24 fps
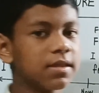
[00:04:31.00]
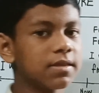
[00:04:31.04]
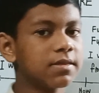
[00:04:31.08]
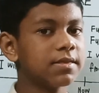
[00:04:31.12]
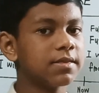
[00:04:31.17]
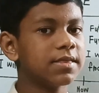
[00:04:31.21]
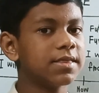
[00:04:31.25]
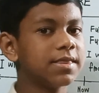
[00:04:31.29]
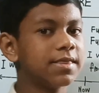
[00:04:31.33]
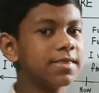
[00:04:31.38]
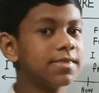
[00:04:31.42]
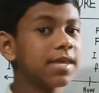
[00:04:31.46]

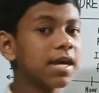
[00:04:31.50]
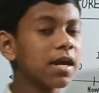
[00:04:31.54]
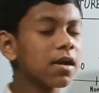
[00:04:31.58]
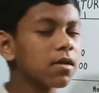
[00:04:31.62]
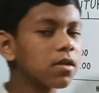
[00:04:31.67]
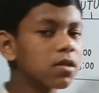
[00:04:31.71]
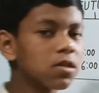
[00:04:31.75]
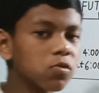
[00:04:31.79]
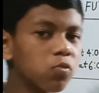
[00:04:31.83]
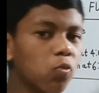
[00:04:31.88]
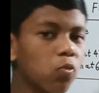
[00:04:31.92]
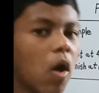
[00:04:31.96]

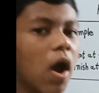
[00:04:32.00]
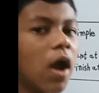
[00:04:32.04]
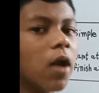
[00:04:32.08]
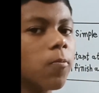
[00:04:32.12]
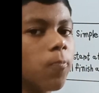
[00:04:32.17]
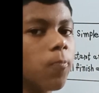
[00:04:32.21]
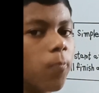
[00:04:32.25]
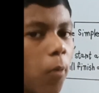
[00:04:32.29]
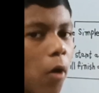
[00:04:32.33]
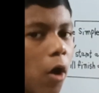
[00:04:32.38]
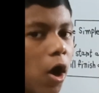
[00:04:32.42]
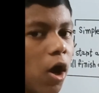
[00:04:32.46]
there's one
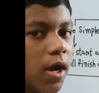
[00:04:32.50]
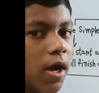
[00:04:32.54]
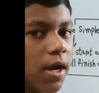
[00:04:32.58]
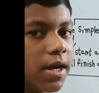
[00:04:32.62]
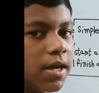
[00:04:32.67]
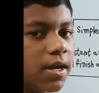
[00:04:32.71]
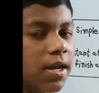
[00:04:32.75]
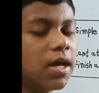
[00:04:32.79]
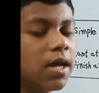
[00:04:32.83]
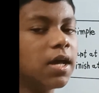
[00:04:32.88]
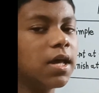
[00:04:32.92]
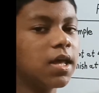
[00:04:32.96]

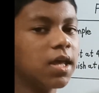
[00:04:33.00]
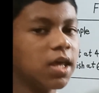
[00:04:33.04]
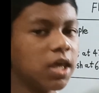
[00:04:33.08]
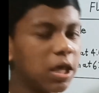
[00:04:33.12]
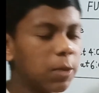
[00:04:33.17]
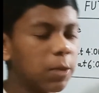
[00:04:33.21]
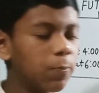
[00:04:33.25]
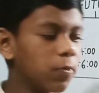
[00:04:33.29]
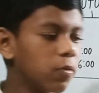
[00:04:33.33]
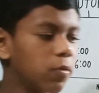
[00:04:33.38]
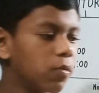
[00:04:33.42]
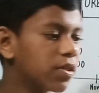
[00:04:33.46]
point.
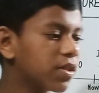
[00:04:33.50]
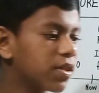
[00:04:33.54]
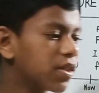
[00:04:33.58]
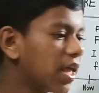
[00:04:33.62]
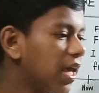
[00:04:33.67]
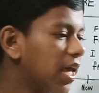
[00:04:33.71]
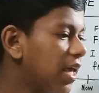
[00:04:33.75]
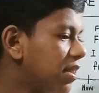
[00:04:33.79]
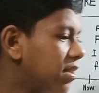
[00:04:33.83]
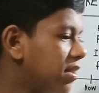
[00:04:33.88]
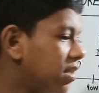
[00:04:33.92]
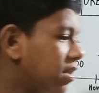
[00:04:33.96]
If you
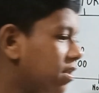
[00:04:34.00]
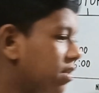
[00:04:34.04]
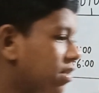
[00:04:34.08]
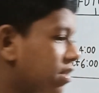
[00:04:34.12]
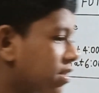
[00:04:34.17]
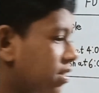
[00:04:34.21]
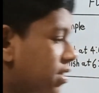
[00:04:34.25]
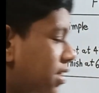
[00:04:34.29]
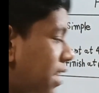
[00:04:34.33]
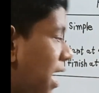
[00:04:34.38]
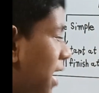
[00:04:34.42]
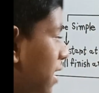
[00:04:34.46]
say this,
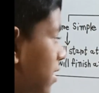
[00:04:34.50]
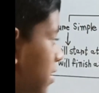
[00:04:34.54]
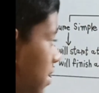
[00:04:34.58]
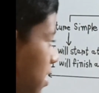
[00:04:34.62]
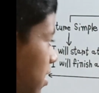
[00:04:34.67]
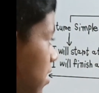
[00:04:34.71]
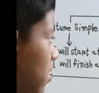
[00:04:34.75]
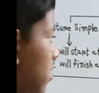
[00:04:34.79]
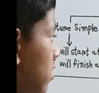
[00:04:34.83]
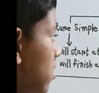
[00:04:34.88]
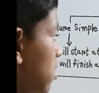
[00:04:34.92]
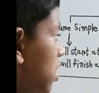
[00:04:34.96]
that
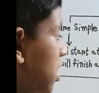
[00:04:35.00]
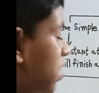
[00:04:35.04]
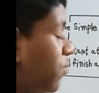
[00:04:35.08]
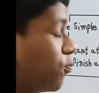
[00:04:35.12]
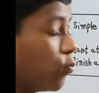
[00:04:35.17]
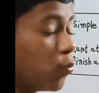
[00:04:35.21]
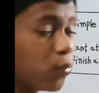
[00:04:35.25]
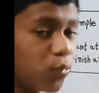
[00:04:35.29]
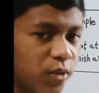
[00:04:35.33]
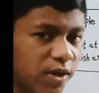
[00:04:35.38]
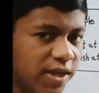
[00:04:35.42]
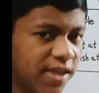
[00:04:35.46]
is, if
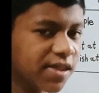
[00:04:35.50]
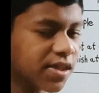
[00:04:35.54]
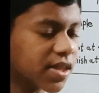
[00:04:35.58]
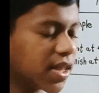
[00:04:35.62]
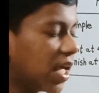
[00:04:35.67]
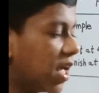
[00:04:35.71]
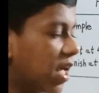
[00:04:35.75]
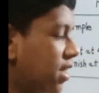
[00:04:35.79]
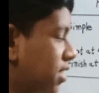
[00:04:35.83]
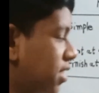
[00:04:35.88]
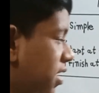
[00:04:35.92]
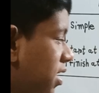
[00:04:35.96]
we
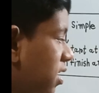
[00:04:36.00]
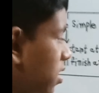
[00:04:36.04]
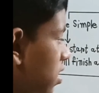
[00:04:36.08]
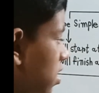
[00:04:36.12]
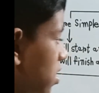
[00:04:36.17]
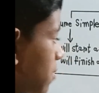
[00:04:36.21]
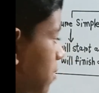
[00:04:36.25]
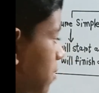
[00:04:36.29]
say this,